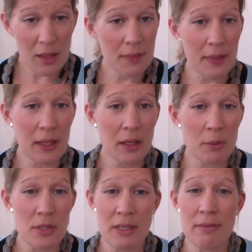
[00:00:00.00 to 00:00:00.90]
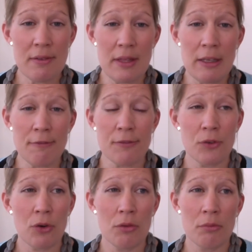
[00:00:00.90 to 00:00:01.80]
there was everything
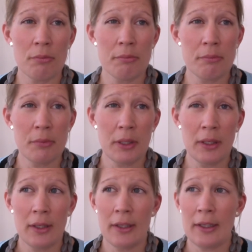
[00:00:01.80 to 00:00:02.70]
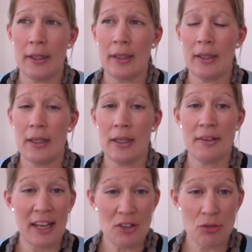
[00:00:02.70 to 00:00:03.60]
from
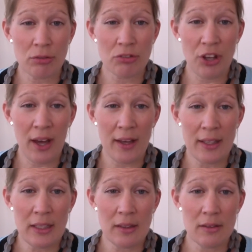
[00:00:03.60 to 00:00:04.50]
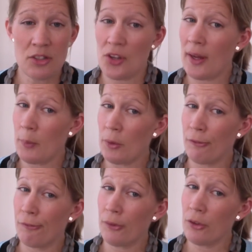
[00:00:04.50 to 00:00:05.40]
natural dyeing, dyeing with
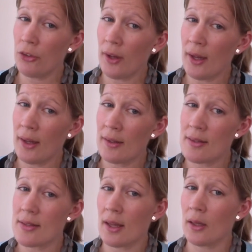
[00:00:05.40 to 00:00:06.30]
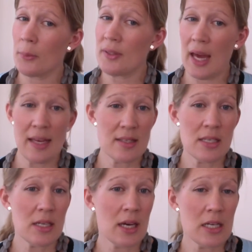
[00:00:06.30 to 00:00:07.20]
food dyes, dyeing with
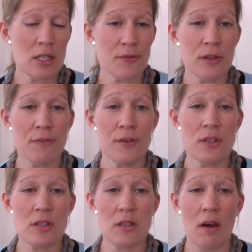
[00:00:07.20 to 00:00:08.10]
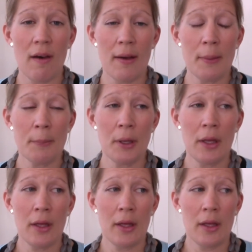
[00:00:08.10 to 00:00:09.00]
acid dyes for the first time,
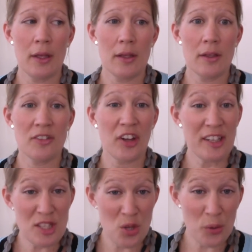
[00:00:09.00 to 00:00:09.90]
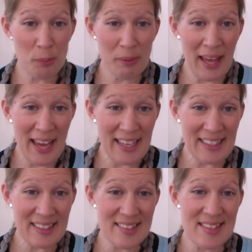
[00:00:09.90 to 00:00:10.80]
dyeing sock
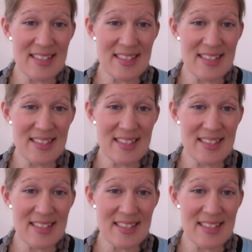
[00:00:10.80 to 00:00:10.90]
blanks,